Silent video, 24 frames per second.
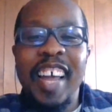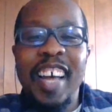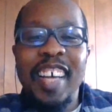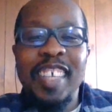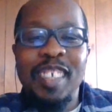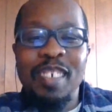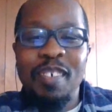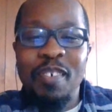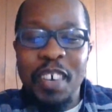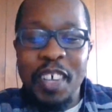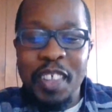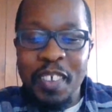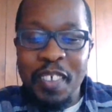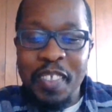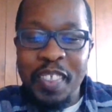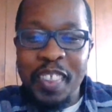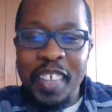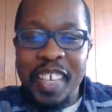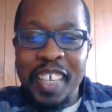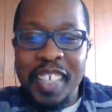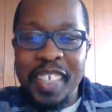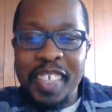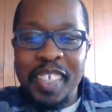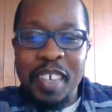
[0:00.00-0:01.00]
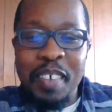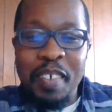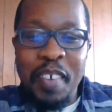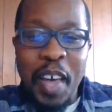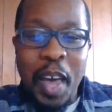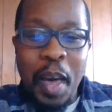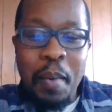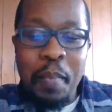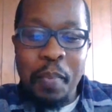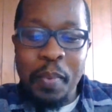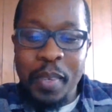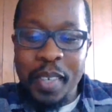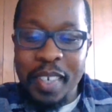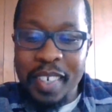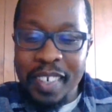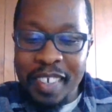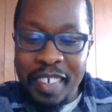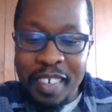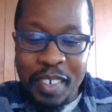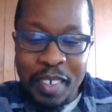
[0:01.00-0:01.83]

lots of other things have happened.